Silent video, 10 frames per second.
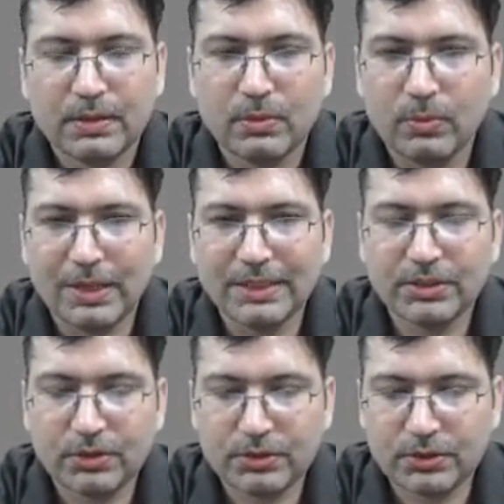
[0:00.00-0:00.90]

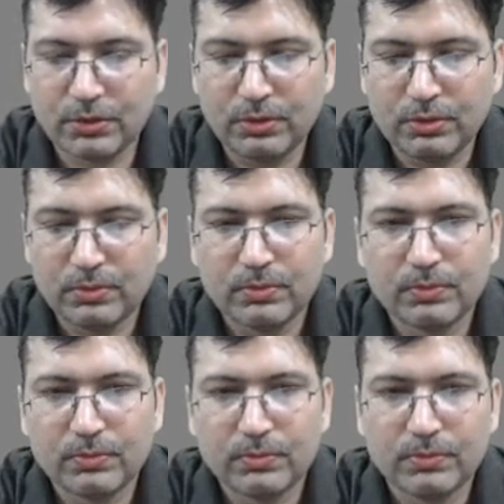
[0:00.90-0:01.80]
100, you
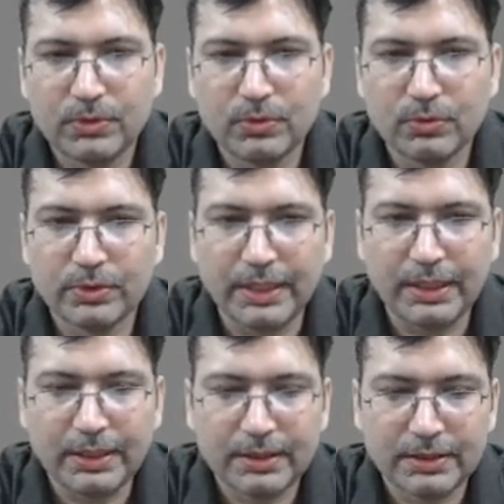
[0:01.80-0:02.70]
know that
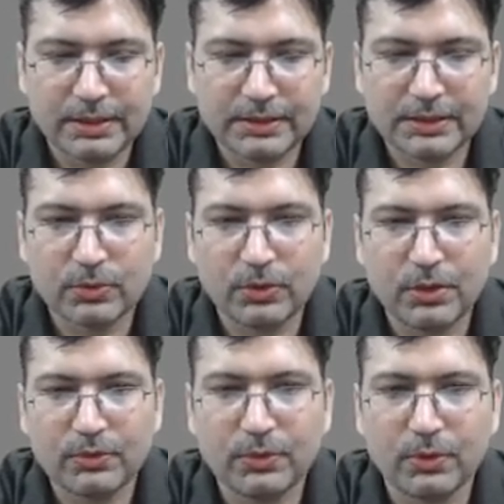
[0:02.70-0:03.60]
this is equal to
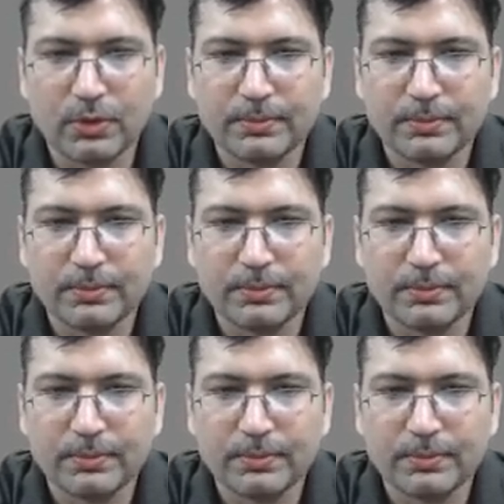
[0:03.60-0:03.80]
4,